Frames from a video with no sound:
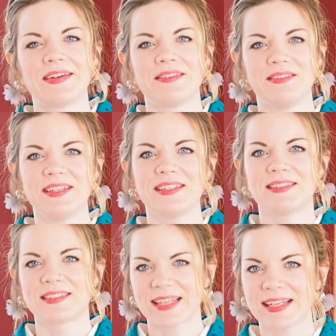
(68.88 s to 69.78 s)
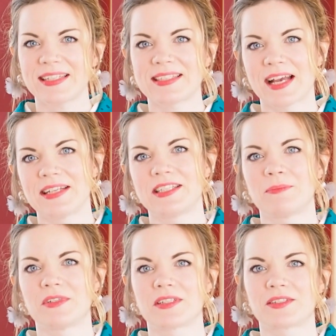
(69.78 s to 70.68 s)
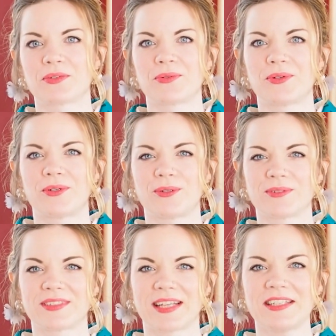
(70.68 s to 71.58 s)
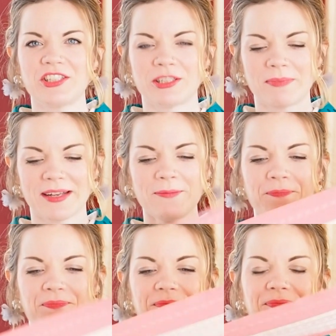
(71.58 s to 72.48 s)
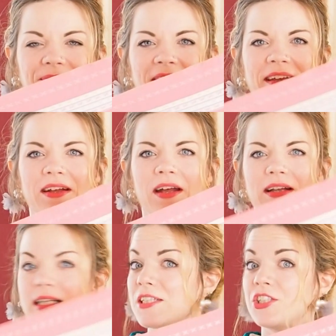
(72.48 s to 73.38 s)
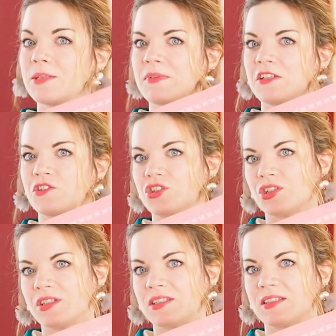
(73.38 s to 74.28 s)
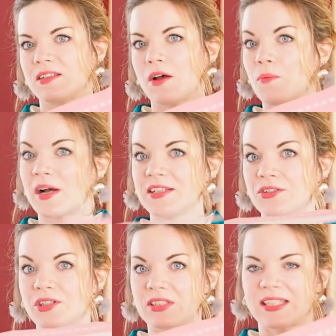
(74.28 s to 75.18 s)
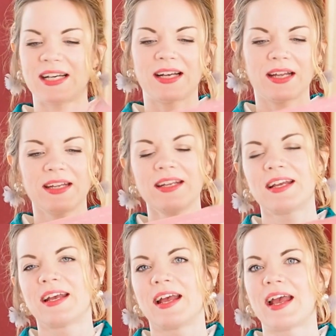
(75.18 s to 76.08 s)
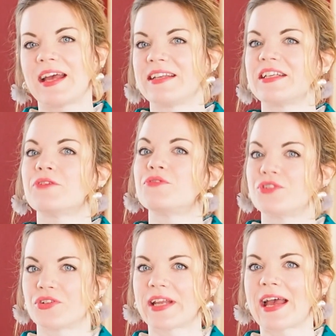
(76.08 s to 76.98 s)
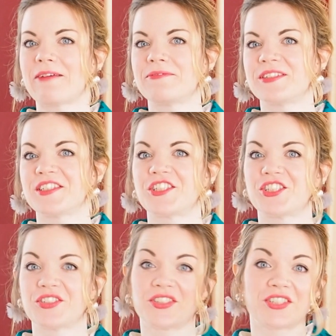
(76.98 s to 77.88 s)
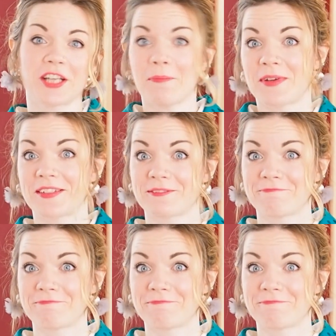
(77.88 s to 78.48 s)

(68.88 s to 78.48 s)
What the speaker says: The second item is a so-called datejime. A datejime is just a wider tie, and if you don't have it, just skip it.